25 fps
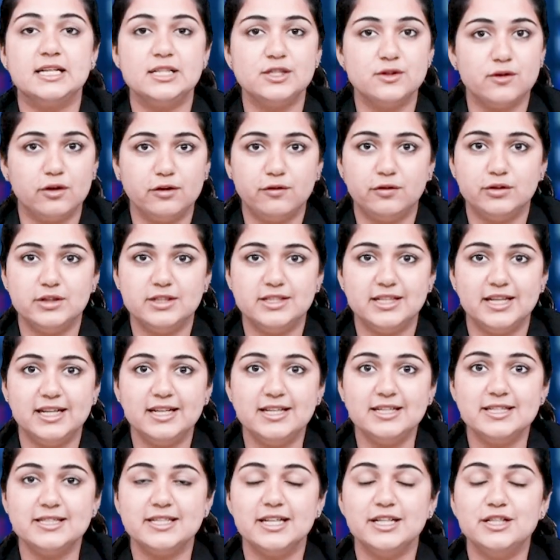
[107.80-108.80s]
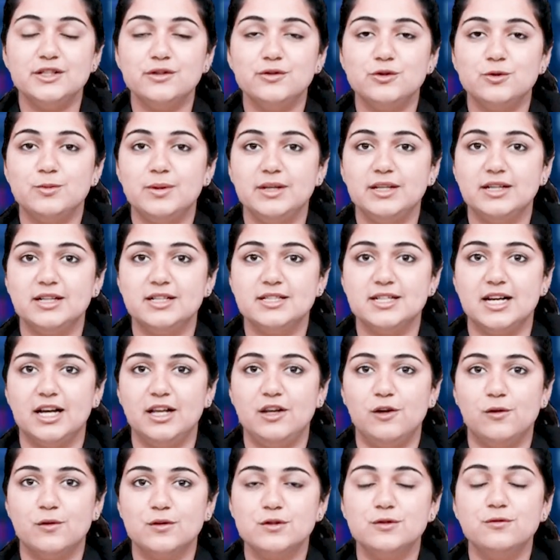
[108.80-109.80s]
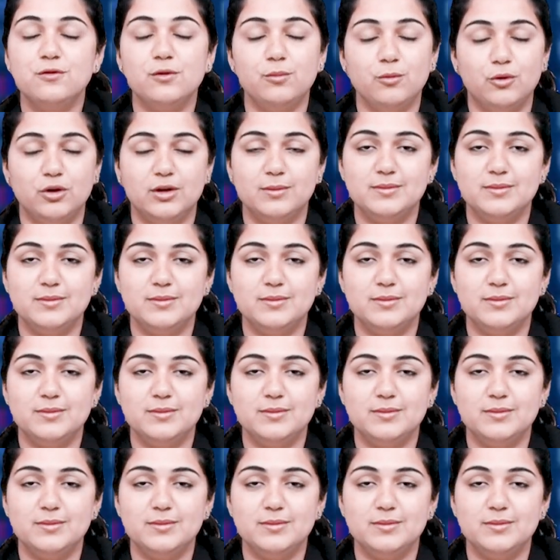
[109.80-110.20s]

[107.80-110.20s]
That's all for today. Stay tuned to Medical Dialogues for more